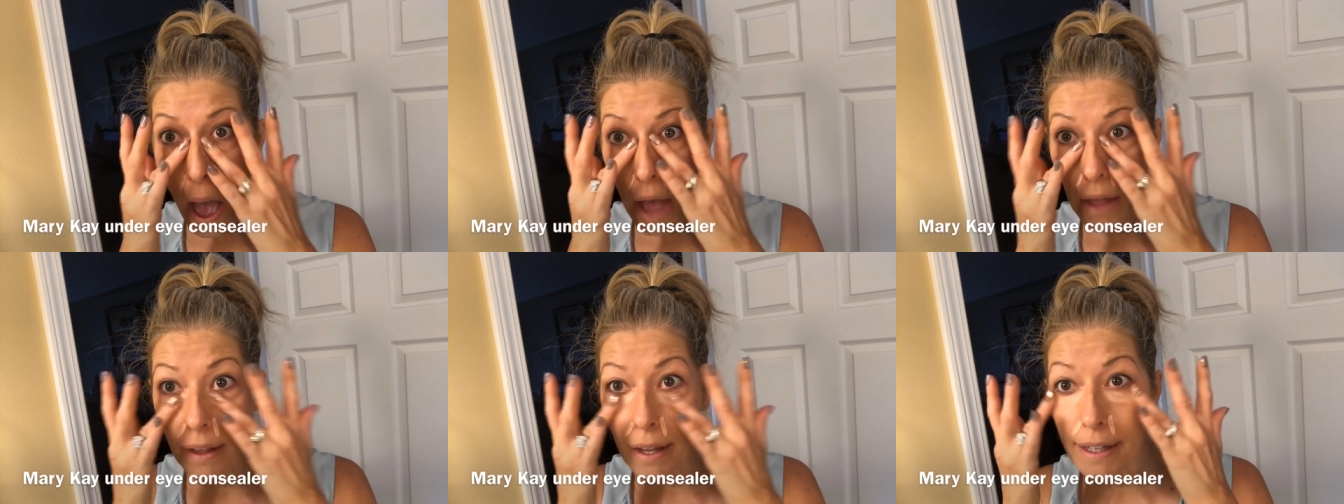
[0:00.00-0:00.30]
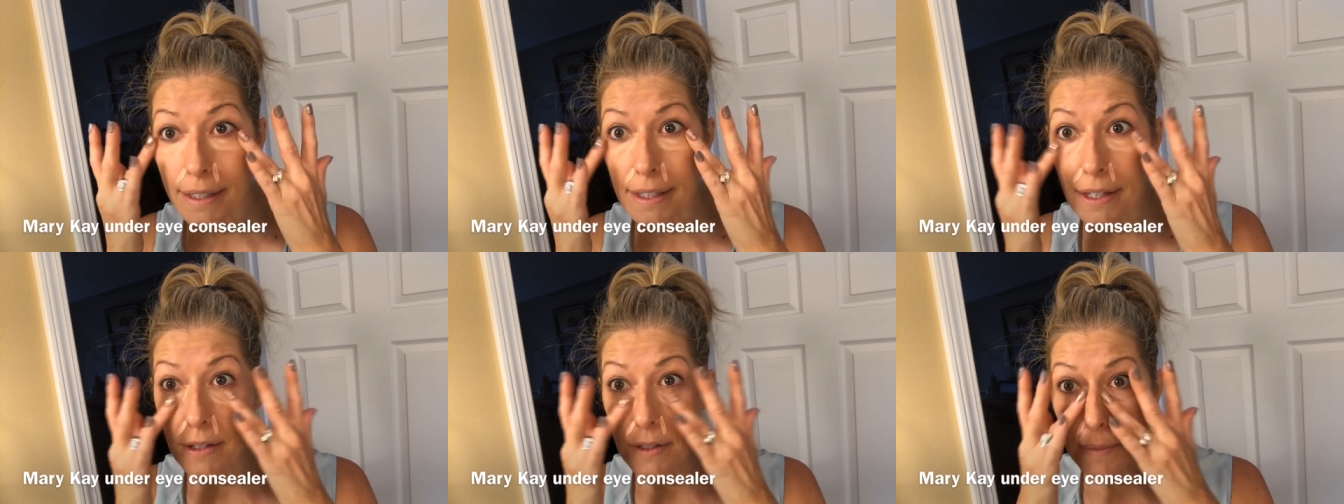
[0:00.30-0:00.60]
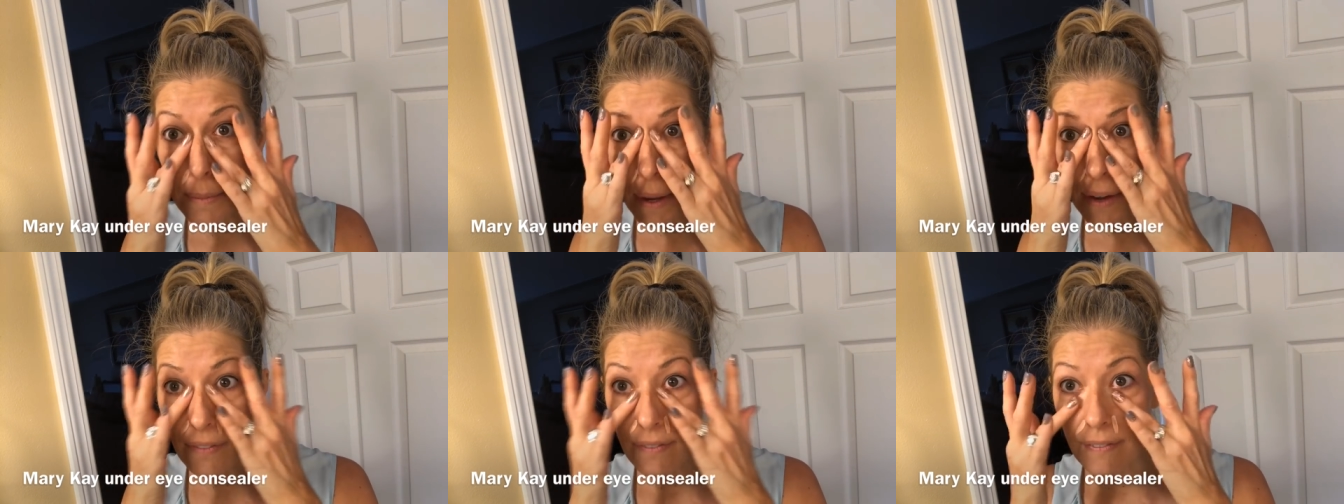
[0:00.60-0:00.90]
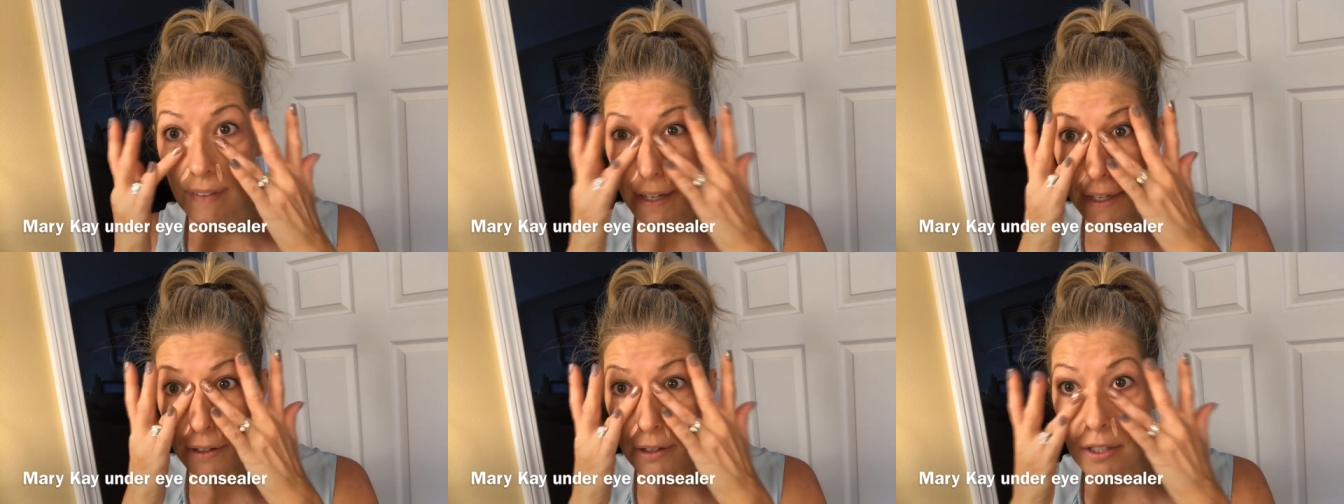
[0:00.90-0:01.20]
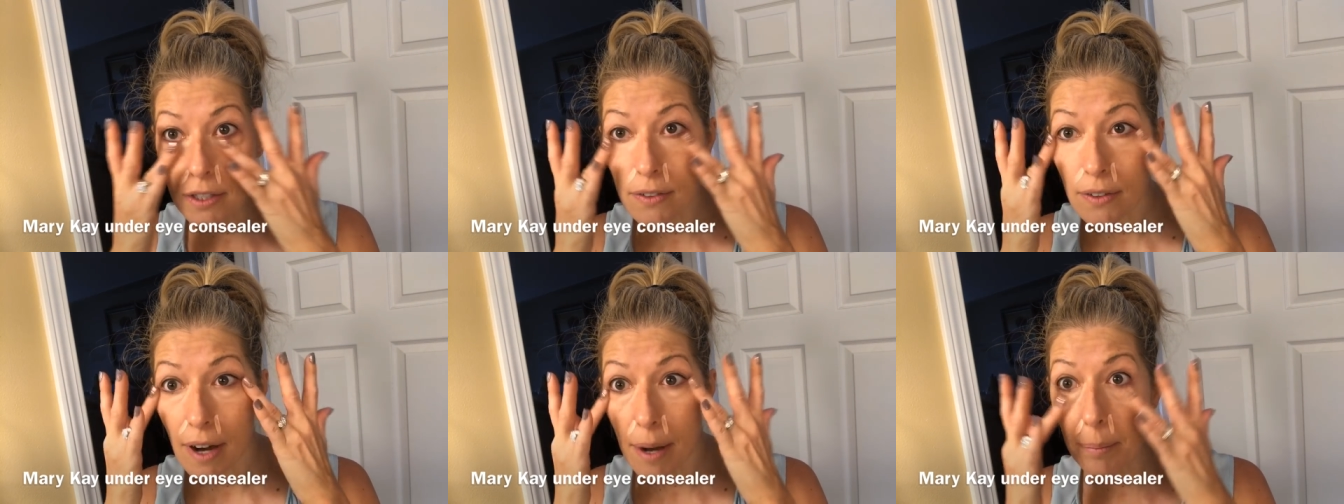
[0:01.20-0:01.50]
I like to use my
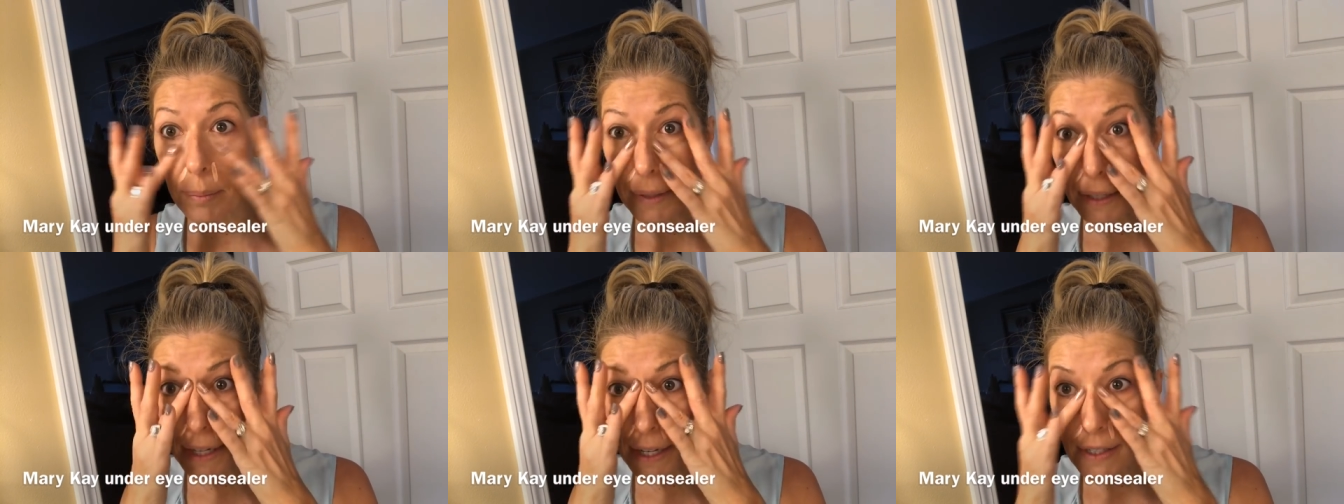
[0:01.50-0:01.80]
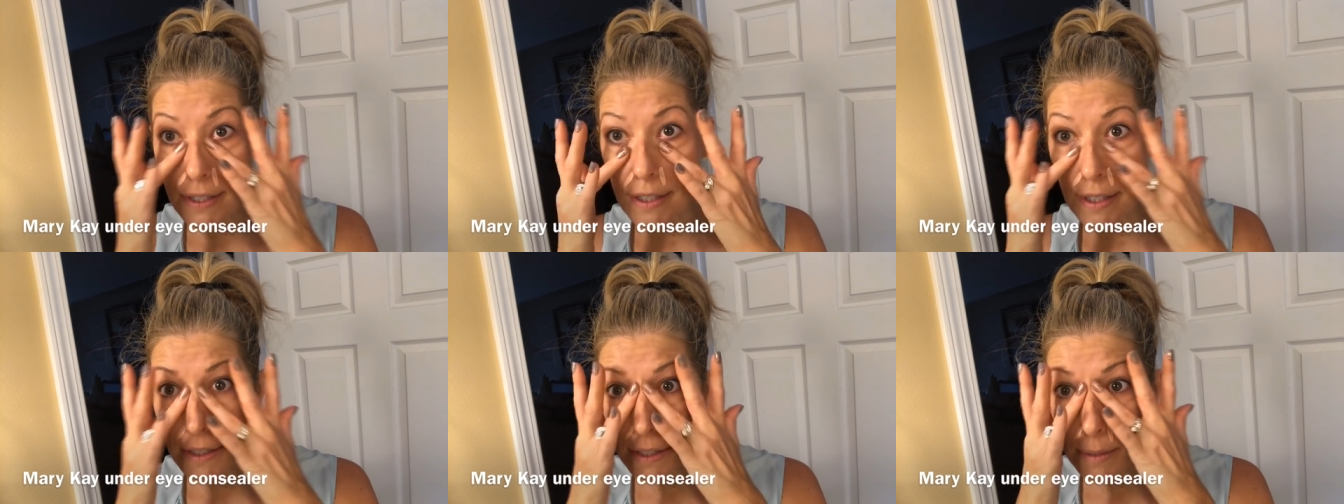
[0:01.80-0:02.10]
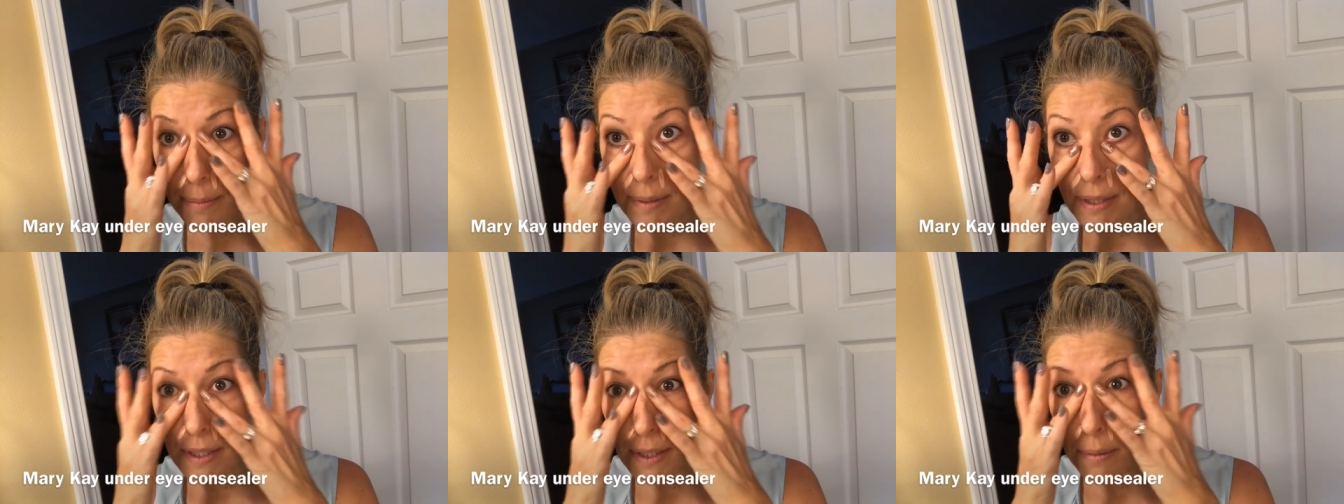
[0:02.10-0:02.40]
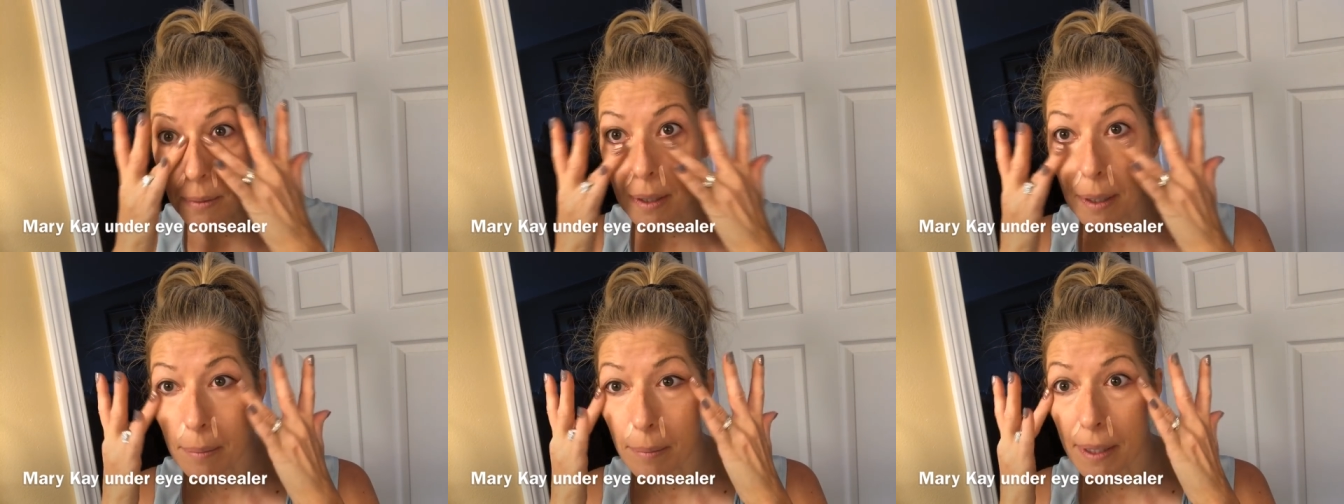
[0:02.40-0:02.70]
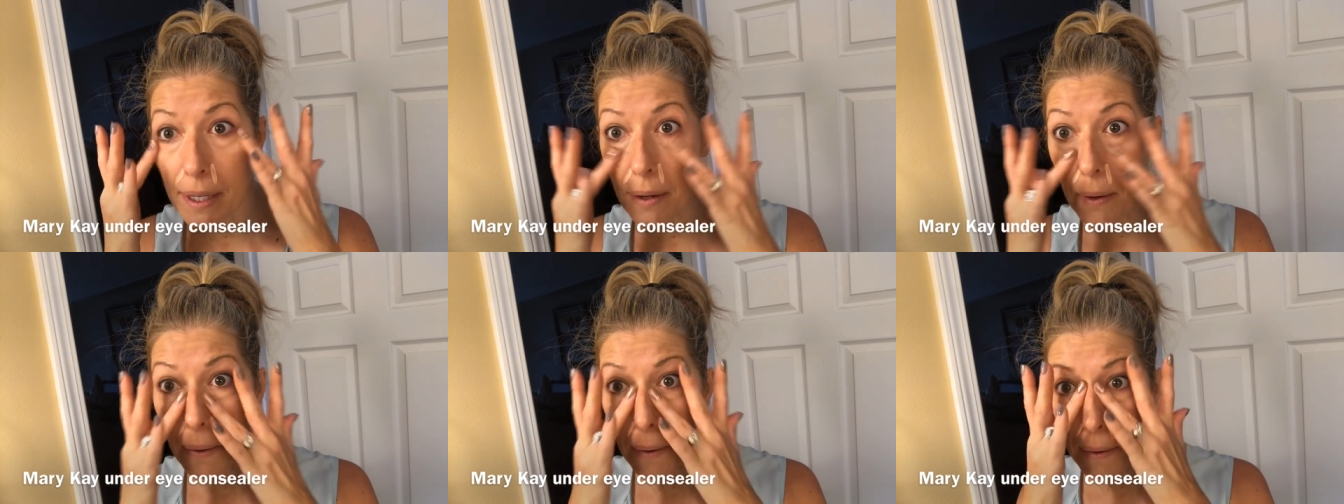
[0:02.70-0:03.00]
fingers for application, especially when I'm
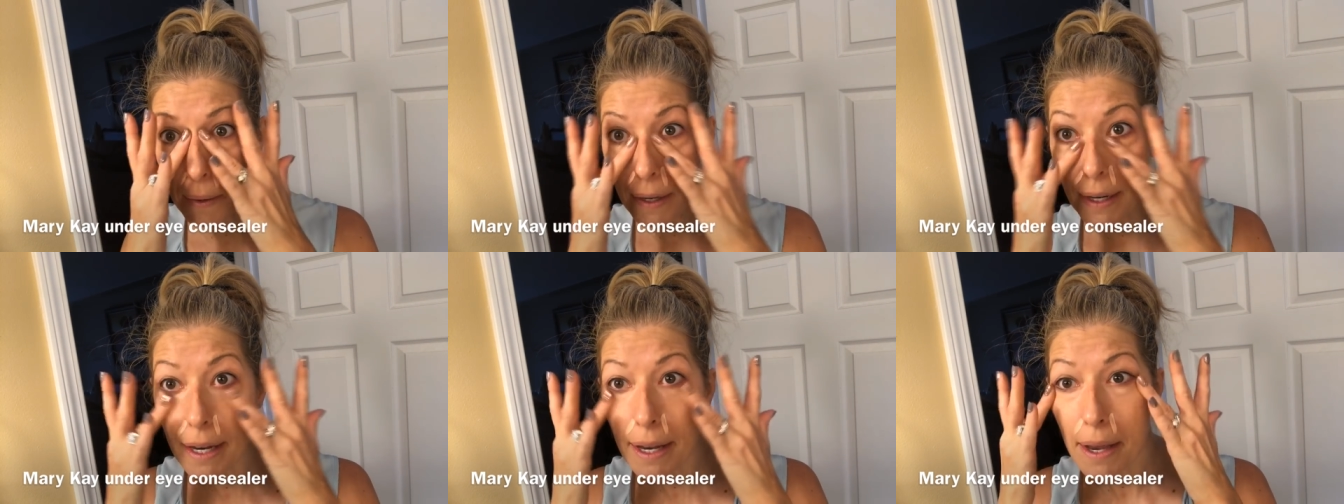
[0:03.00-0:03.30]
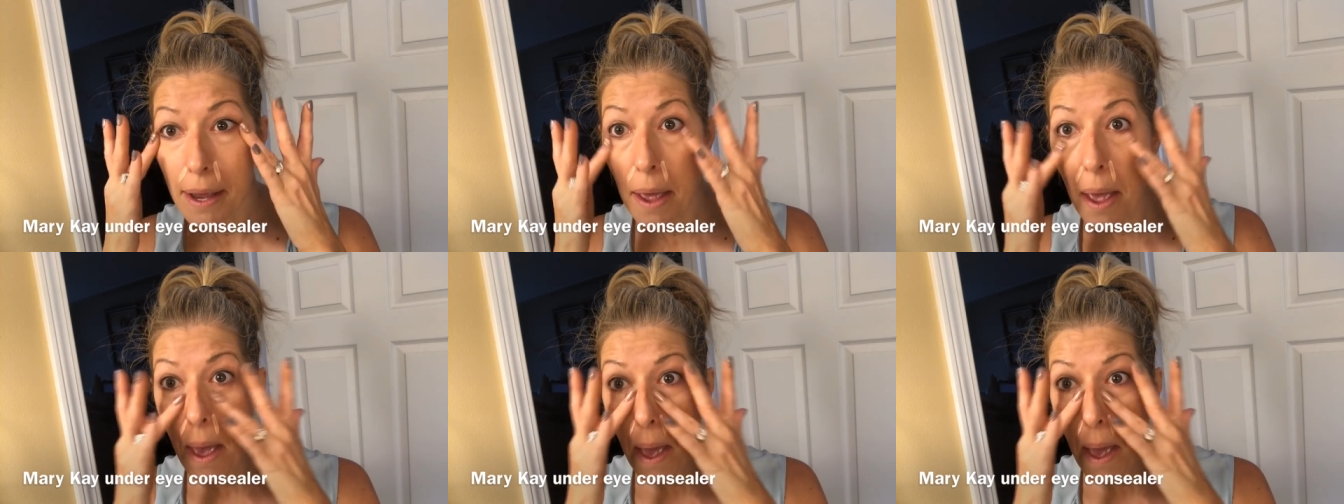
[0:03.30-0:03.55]
in a hurry,